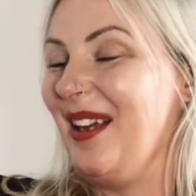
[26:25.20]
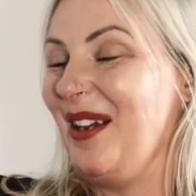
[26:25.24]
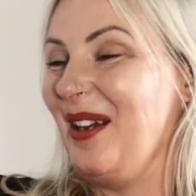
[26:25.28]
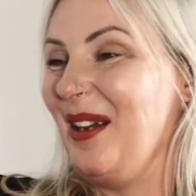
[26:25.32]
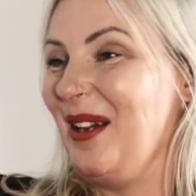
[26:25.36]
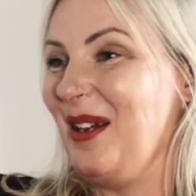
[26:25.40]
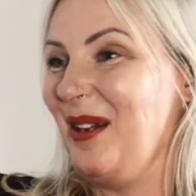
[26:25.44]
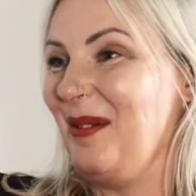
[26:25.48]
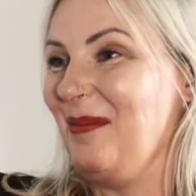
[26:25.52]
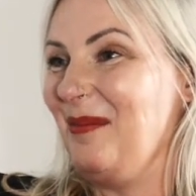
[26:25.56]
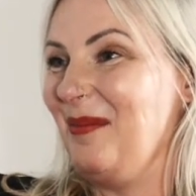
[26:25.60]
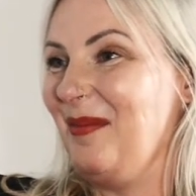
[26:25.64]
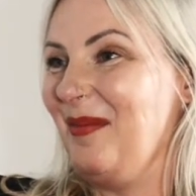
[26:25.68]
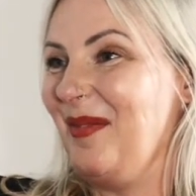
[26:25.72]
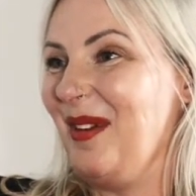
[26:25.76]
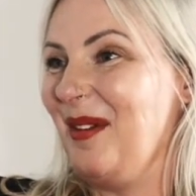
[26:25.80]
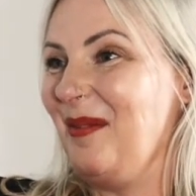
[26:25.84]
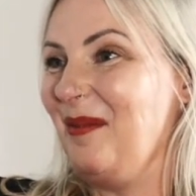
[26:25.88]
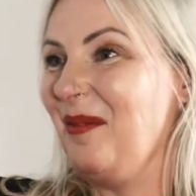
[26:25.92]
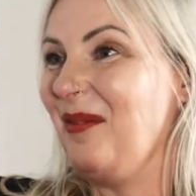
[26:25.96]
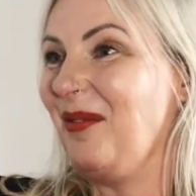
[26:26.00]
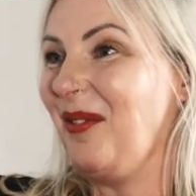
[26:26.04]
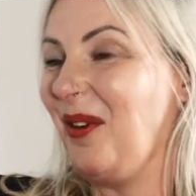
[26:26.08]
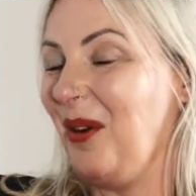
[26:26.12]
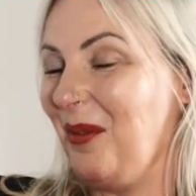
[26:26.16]
um,
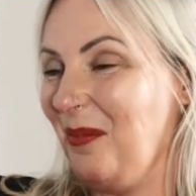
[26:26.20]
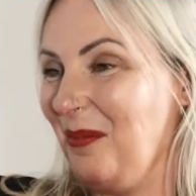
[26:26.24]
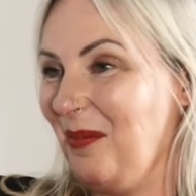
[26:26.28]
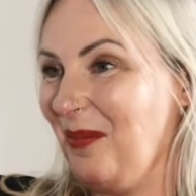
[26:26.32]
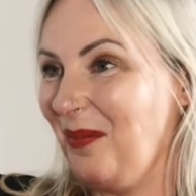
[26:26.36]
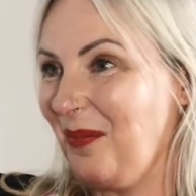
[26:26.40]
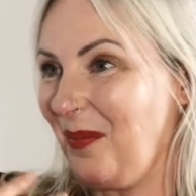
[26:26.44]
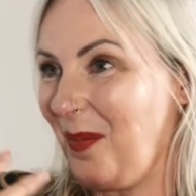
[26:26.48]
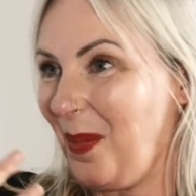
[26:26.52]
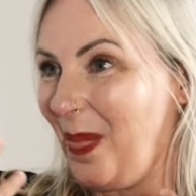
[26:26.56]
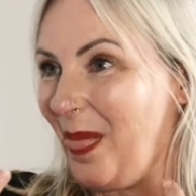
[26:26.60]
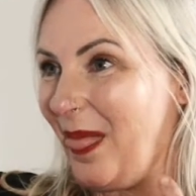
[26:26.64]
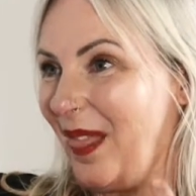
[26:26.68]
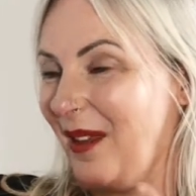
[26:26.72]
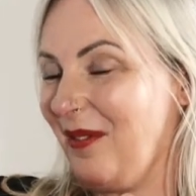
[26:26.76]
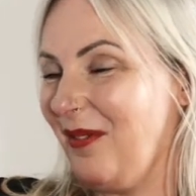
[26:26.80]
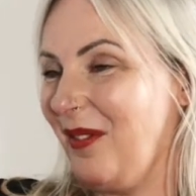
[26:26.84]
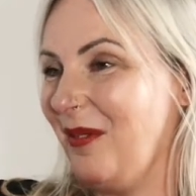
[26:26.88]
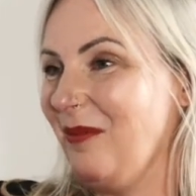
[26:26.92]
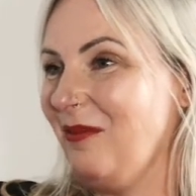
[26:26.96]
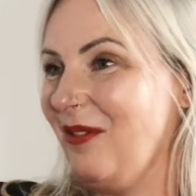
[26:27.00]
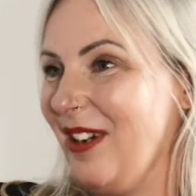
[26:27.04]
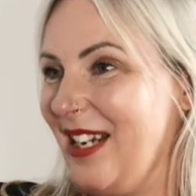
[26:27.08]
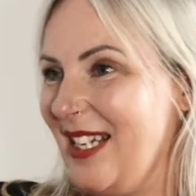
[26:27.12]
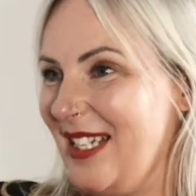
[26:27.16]
from
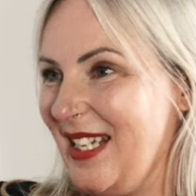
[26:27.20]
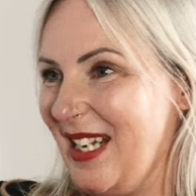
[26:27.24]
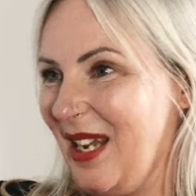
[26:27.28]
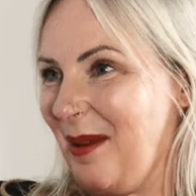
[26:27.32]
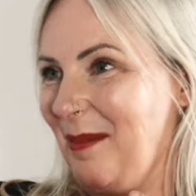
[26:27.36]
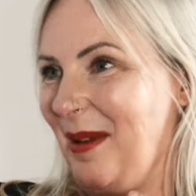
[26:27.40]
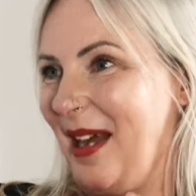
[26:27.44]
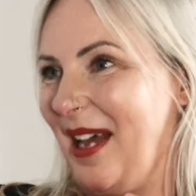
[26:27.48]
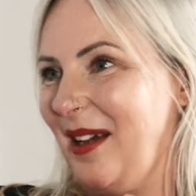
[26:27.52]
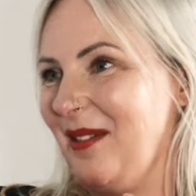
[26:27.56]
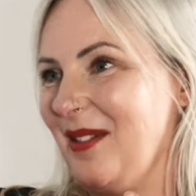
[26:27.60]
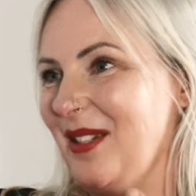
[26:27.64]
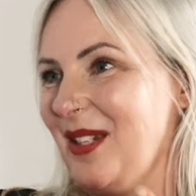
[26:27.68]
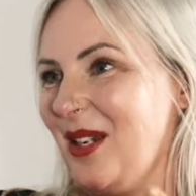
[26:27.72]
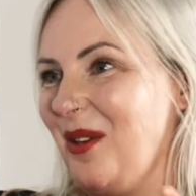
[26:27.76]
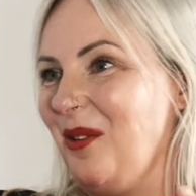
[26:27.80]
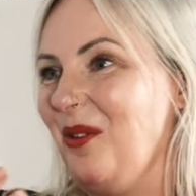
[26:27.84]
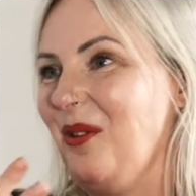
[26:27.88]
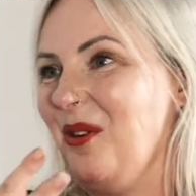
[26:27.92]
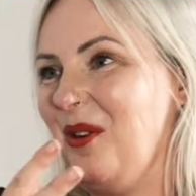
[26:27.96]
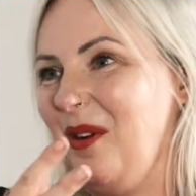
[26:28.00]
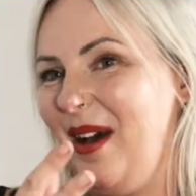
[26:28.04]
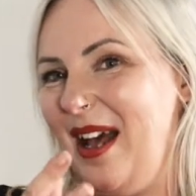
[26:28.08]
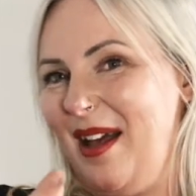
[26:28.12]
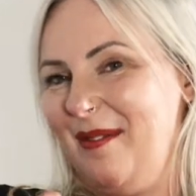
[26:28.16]
from reading about it
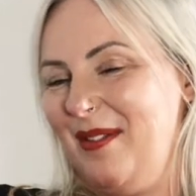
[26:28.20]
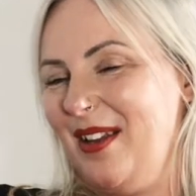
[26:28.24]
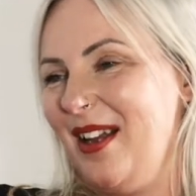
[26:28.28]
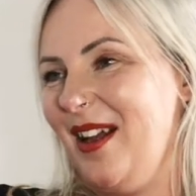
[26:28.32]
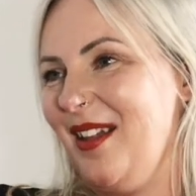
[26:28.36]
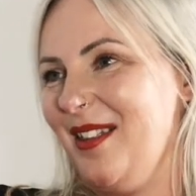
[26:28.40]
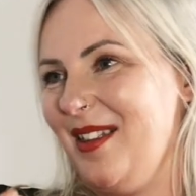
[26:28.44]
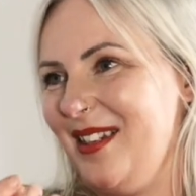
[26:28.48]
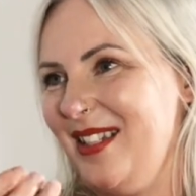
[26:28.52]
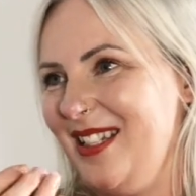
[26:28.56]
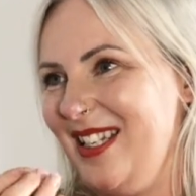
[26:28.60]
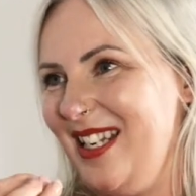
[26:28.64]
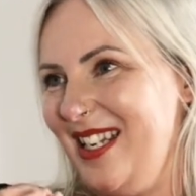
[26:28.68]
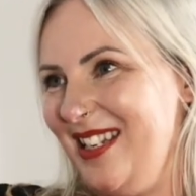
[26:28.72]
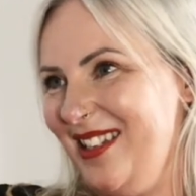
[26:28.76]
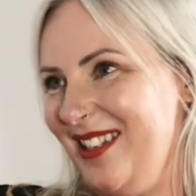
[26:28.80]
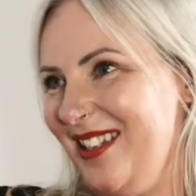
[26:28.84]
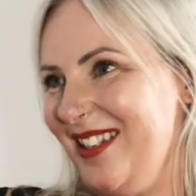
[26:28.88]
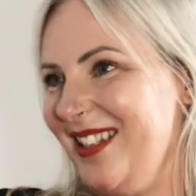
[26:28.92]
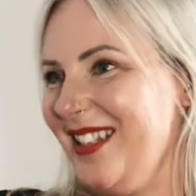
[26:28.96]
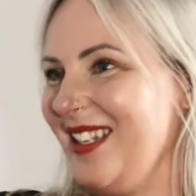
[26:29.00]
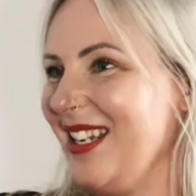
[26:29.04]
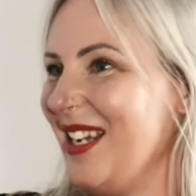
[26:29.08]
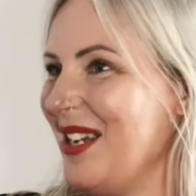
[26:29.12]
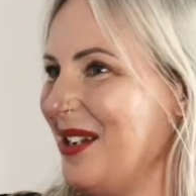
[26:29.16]
or having other
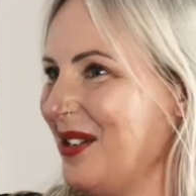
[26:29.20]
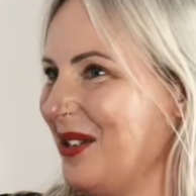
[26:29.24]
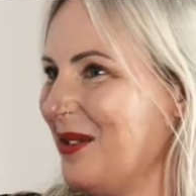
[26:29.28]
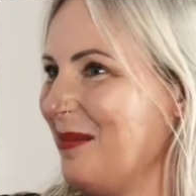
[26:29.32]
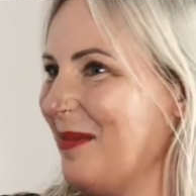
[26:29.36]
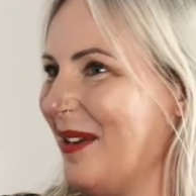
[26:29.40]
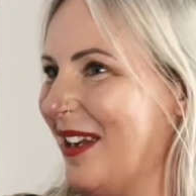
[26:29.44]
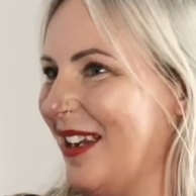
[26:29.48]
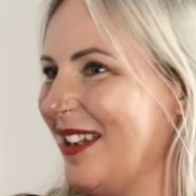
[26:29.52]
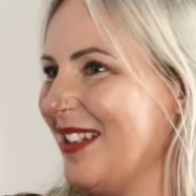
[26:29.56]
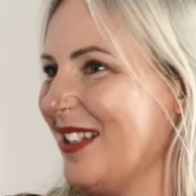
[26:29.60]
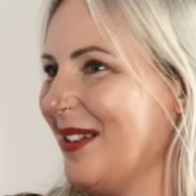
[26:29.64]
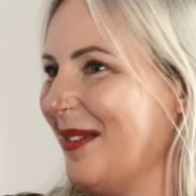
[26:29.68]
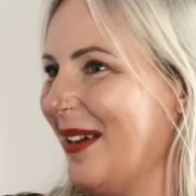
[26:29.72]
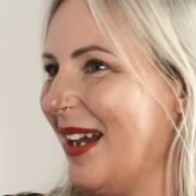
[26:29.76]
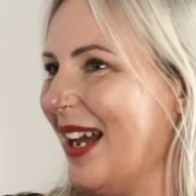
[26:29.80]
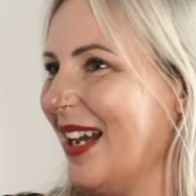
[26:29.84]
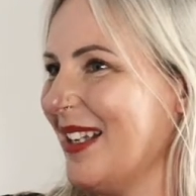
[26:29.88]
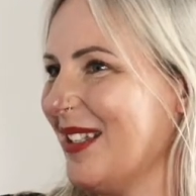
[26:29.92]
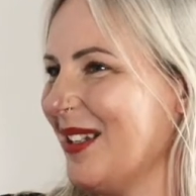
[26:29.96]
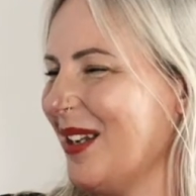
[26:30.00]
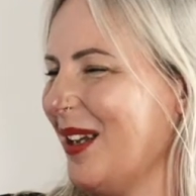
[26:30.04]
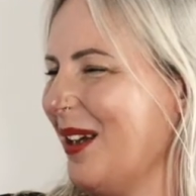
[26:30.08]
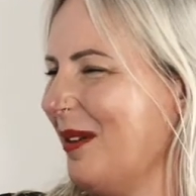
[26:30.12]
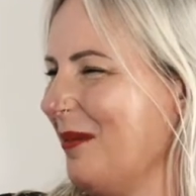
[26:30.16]
teachers teach me. So it mm.
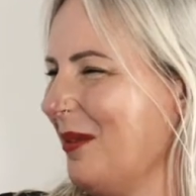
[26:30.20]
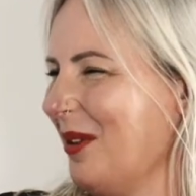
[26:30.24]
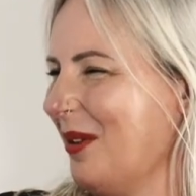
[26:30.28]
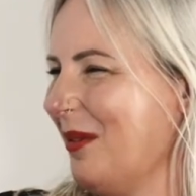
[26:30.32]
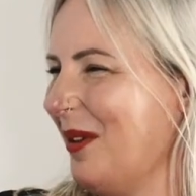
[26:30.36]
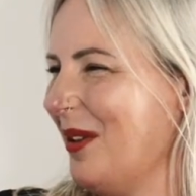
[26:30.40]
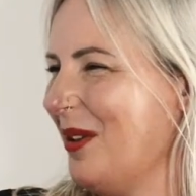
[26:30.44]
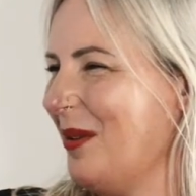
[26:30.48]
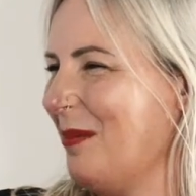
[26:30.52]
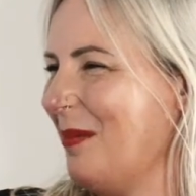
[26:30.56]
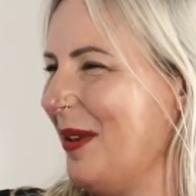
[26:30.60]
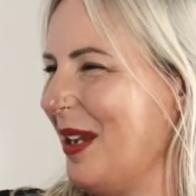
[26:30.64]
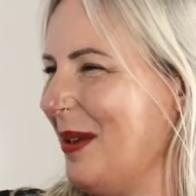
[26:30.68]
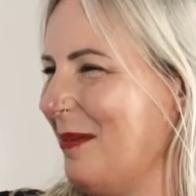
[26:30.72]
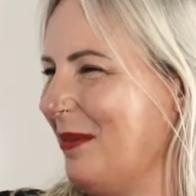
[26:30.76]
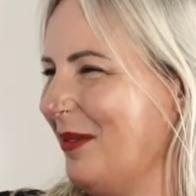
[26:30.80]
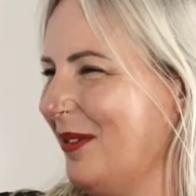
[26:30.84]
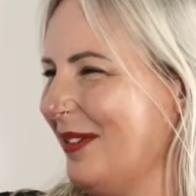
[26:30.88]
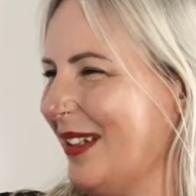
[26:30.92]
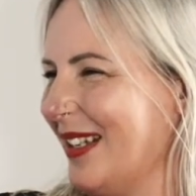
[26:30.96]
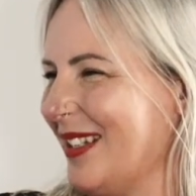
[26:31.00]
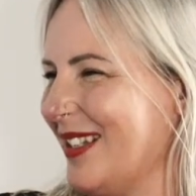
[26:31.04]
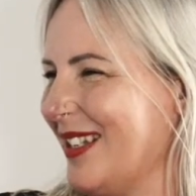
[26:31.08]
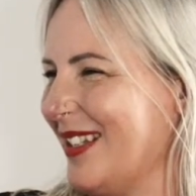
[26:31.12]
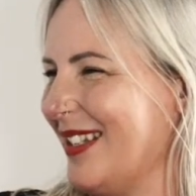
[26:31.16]
hasn't come through other
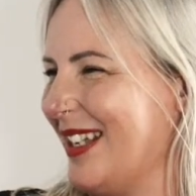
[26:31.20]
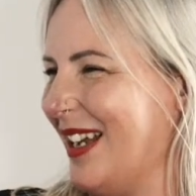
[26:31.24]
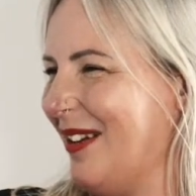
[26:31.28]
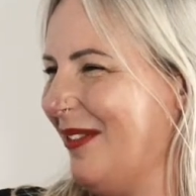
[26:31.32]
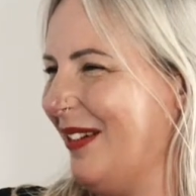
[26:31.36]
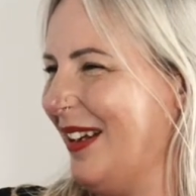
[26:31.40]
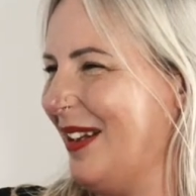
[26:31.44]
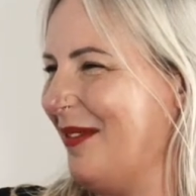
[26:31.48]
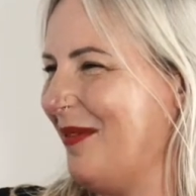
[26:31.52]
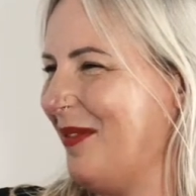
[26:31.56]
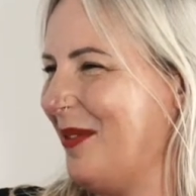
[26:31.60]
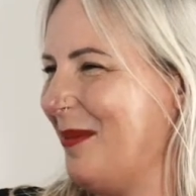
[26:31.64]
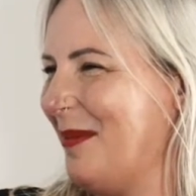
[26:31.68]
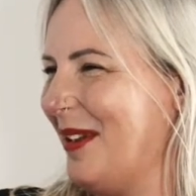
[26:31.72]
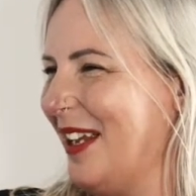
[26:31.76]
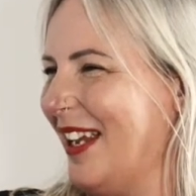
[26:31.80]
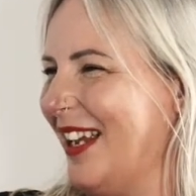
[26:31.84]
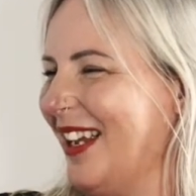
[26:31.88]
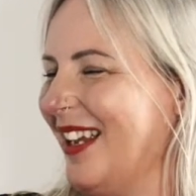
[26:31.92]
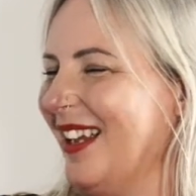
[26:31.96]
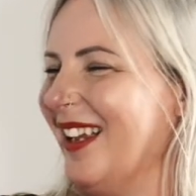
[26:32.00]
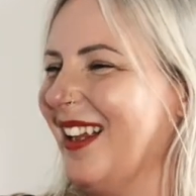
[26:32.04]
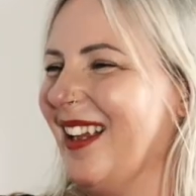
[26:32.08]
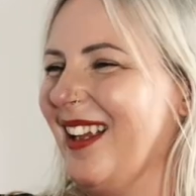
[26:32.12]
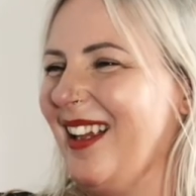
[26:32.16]
people yeah, necessarily yeah, for
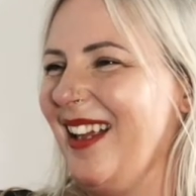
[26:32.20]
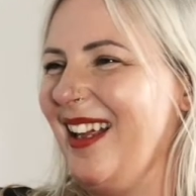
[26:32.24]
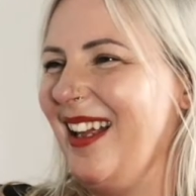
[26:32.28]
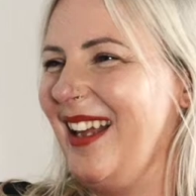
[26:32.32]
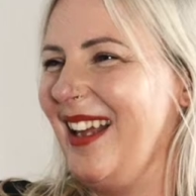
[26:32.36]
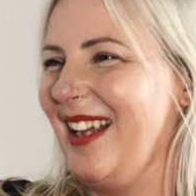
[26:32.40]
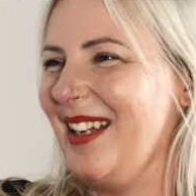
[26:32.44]
me. Yeah.